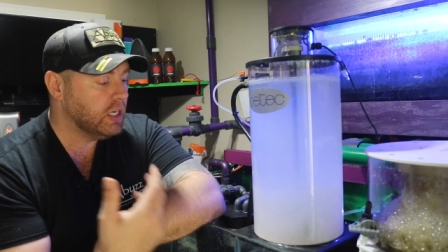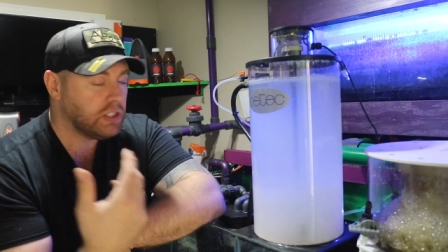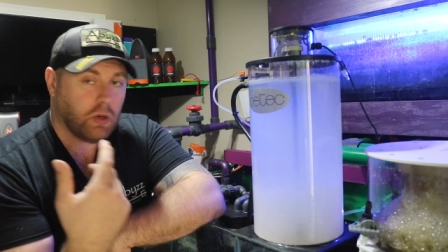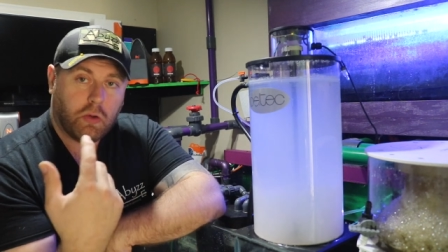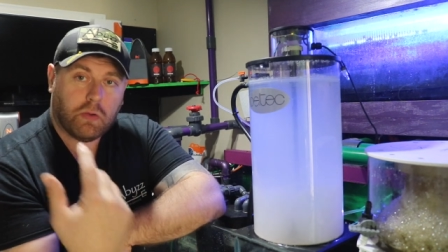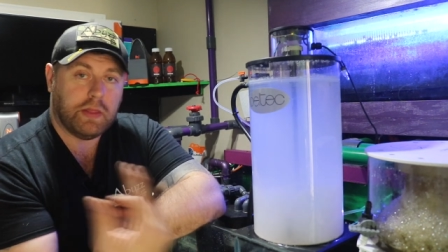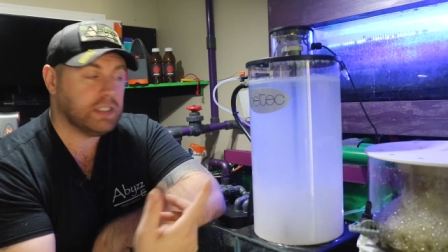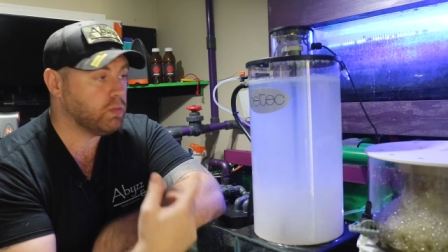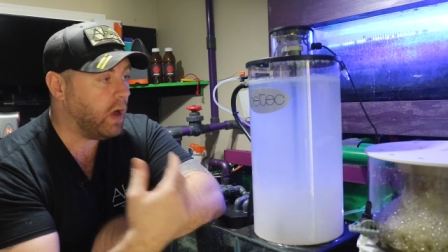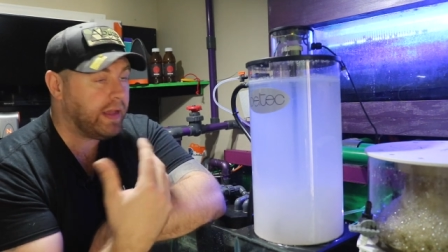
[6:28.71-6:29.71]
So
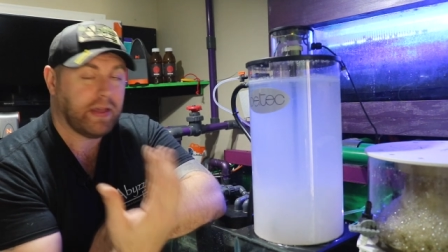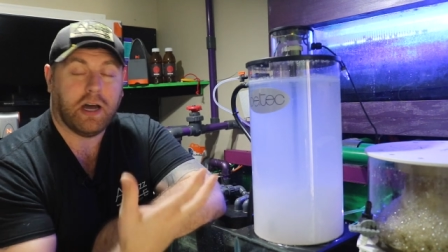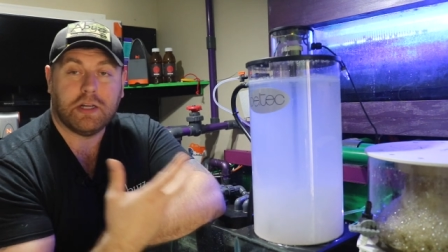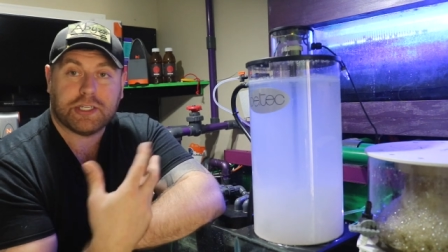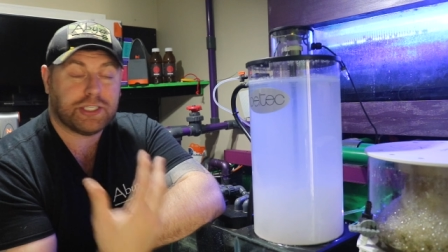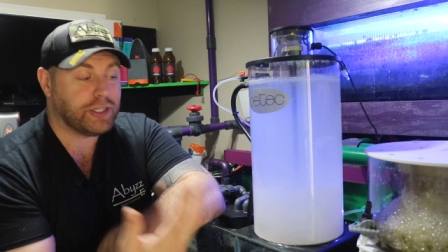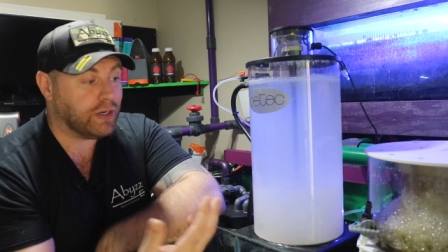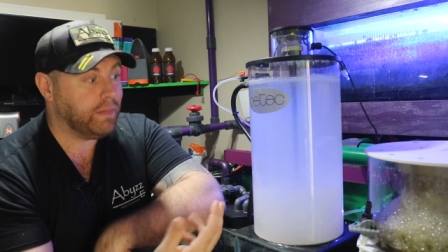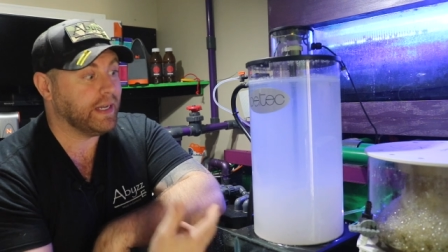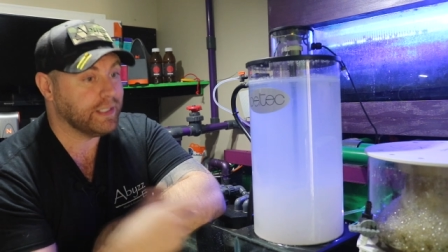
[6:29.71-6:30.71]
this is why they call it the
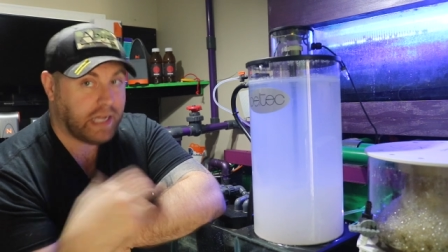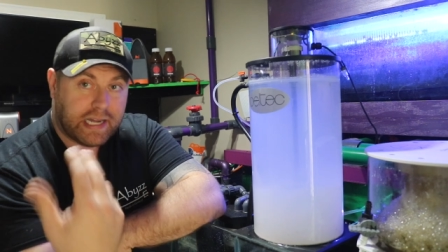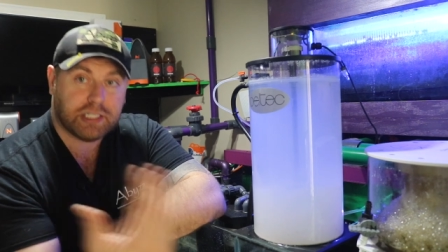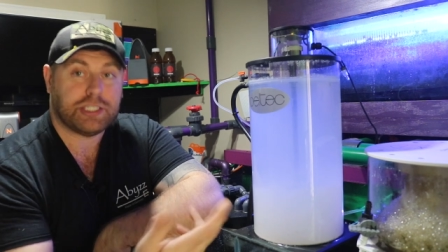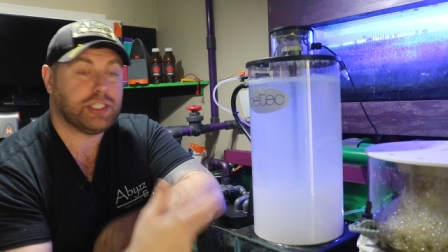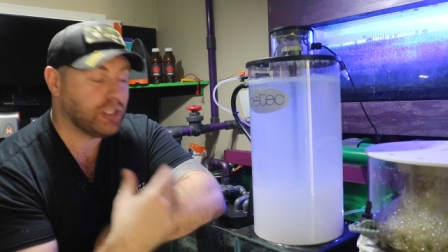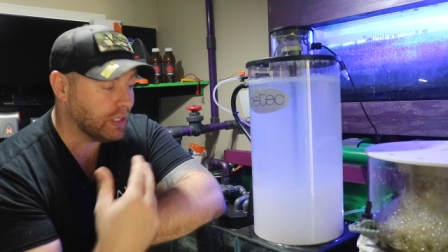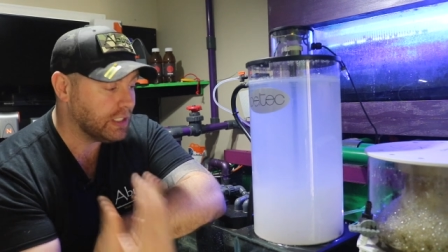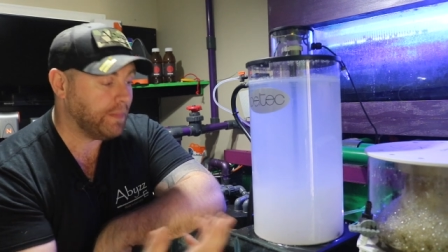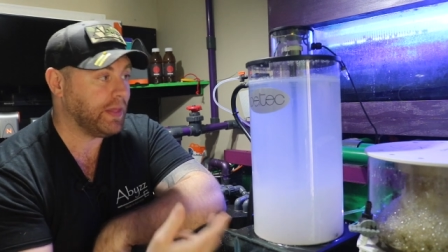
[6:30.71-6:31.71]
stir because it actually
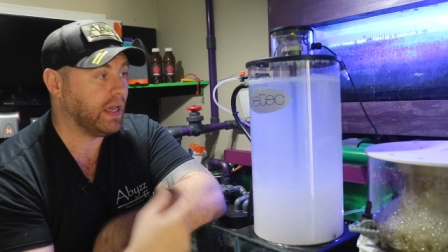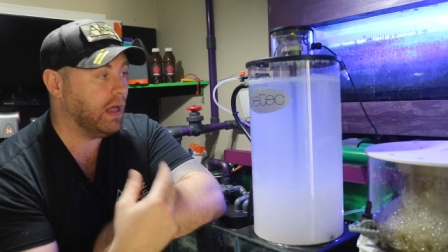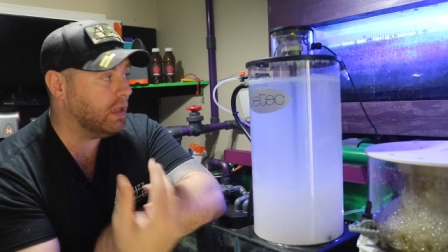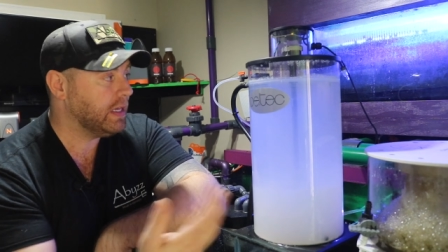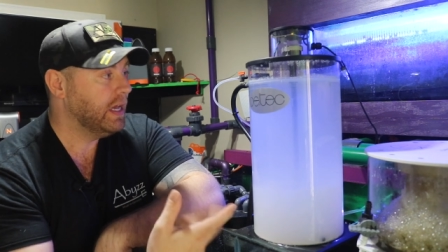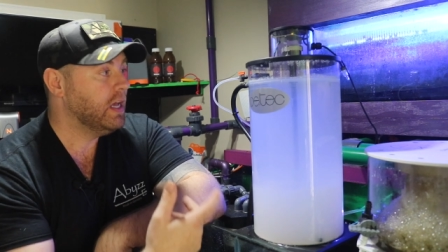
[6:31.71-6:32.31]
stirs up the calc